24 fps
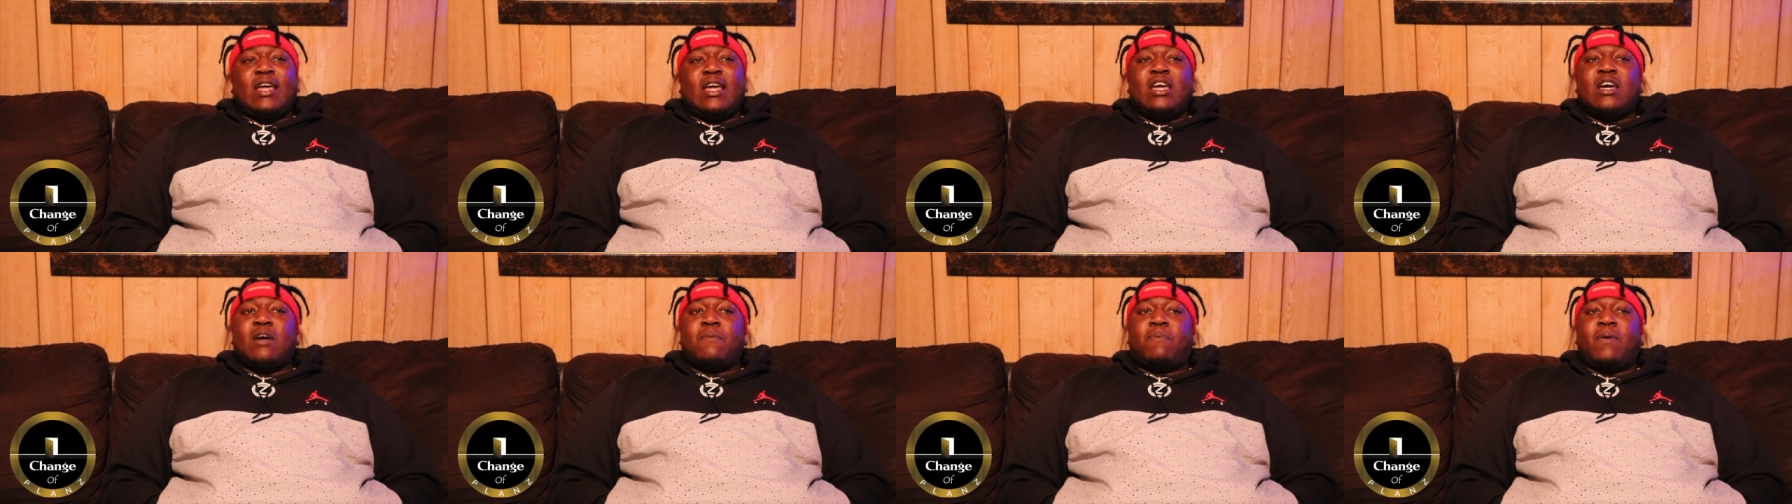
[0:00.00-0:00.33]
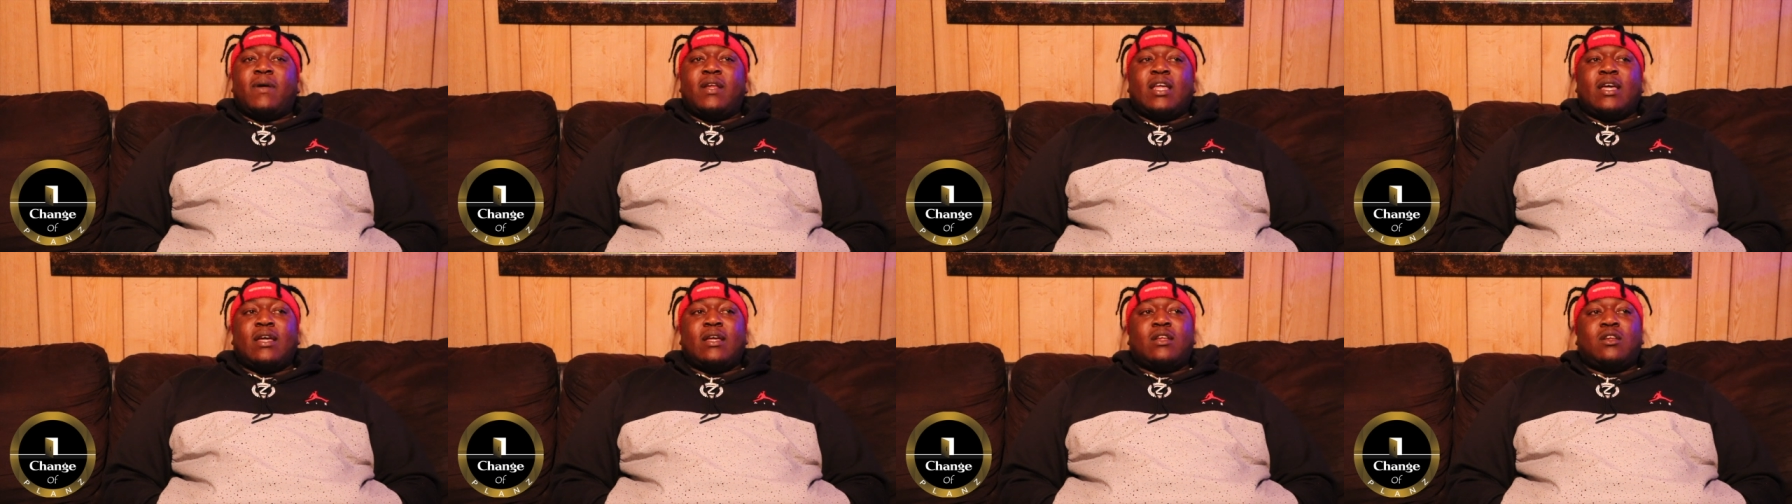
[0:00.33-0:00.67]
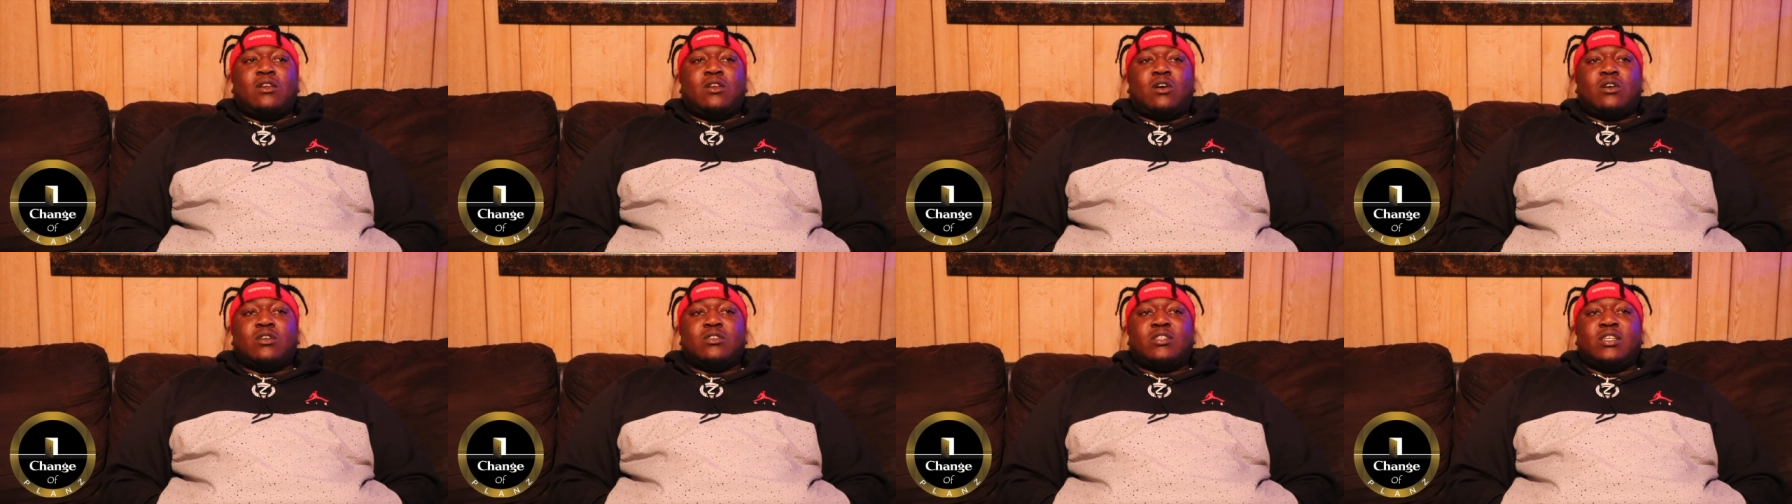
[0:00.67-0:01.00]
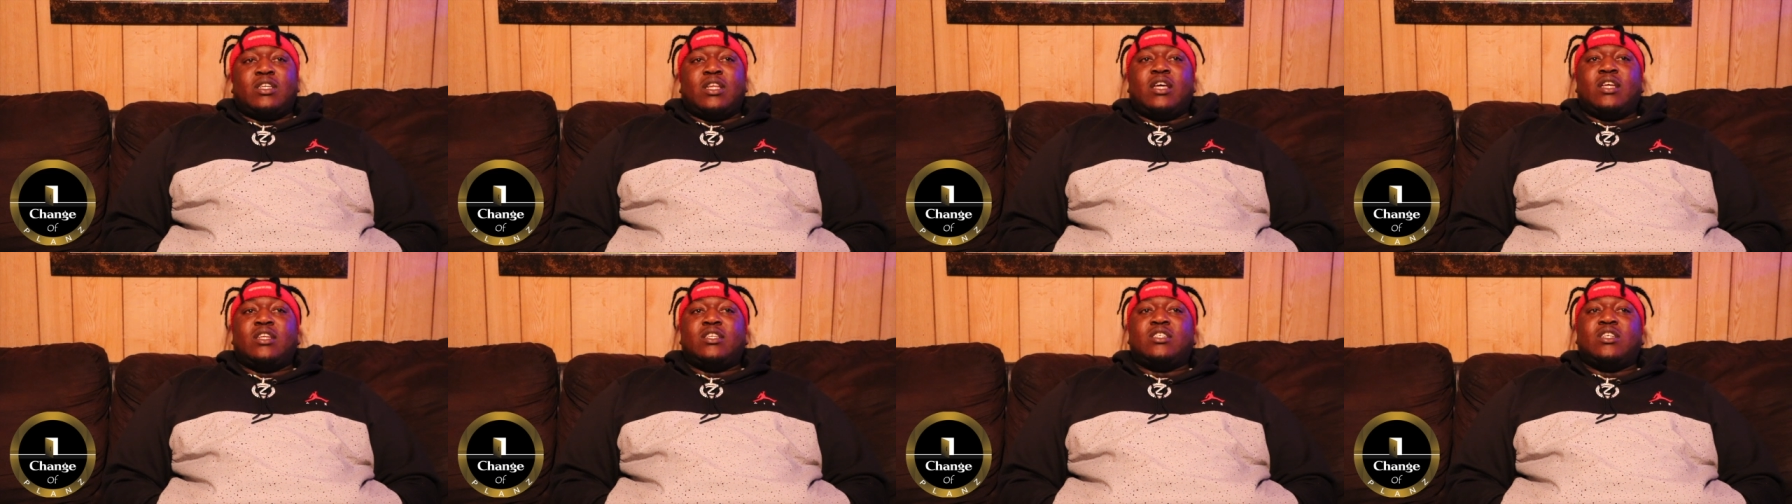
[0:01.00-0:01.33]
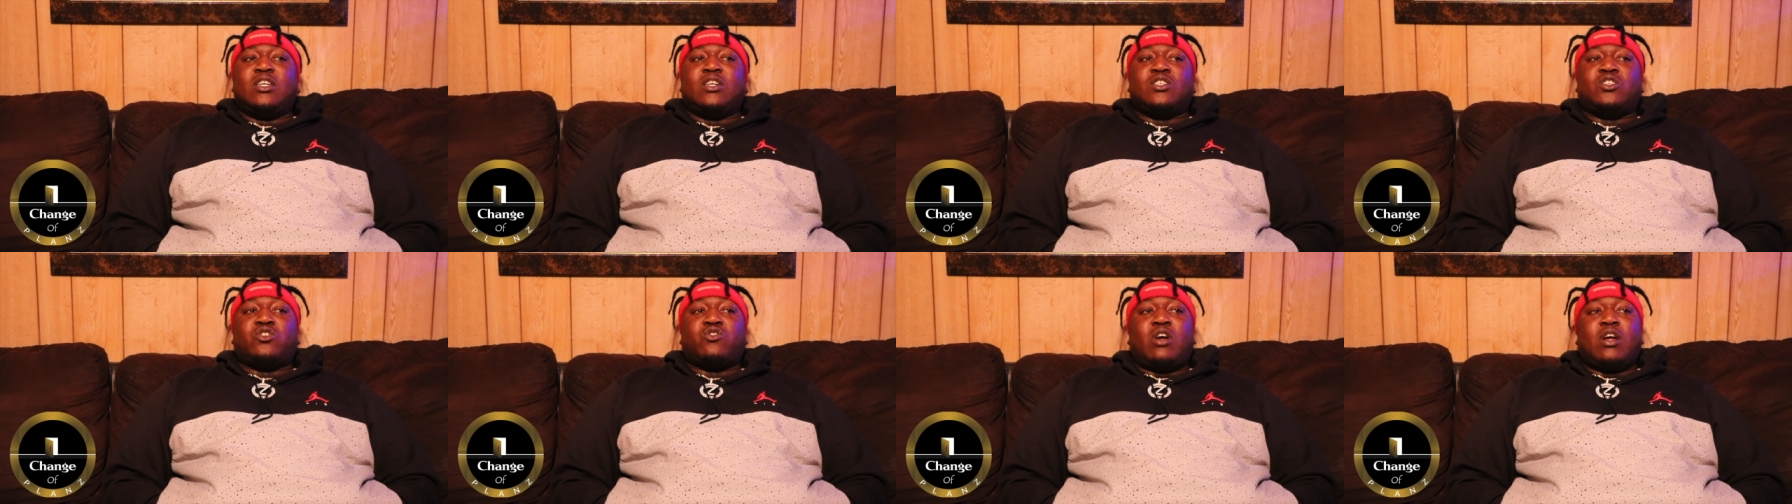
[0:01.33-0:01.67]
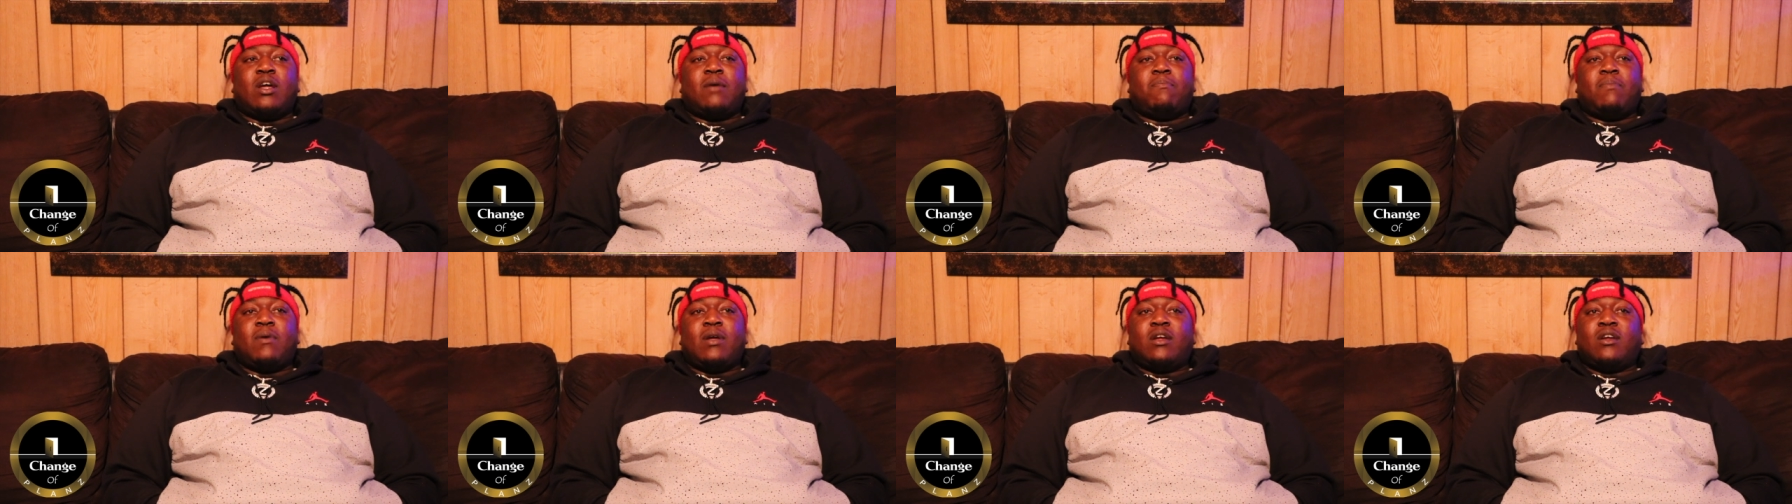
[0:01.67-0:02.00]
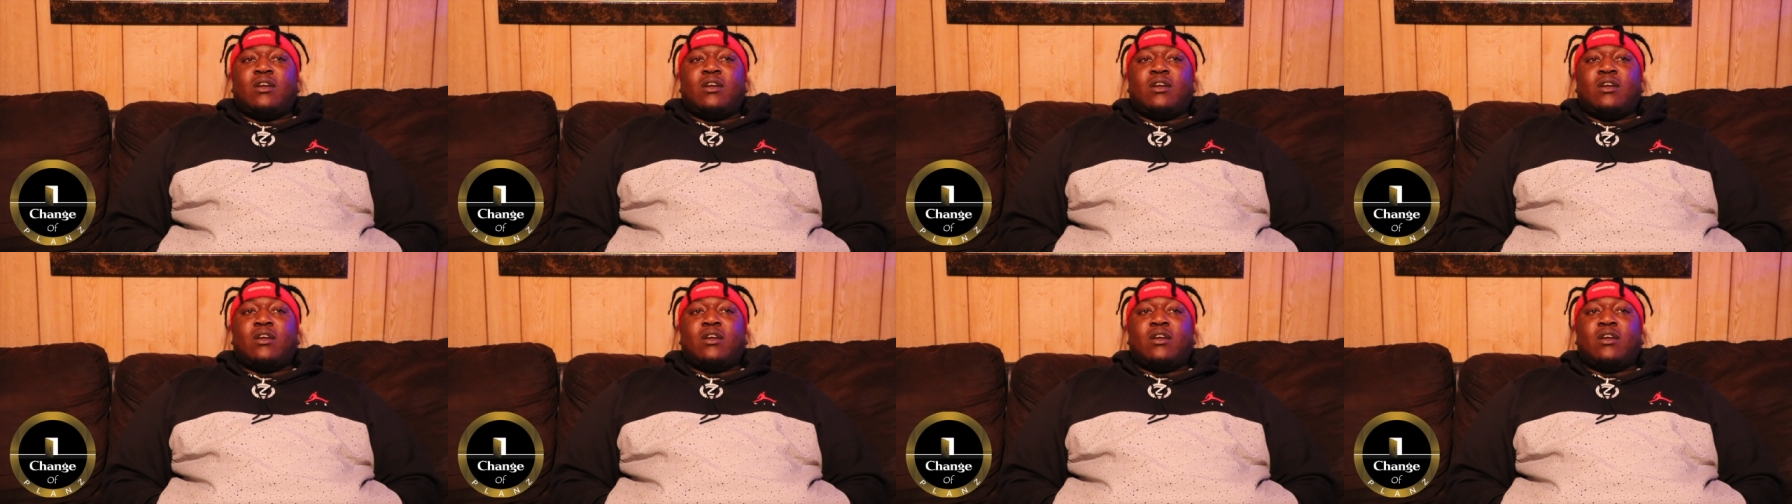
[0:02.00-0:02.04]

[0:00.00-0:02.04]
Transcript: he'll play that, you know what I'm saying, that Jigga Train beat.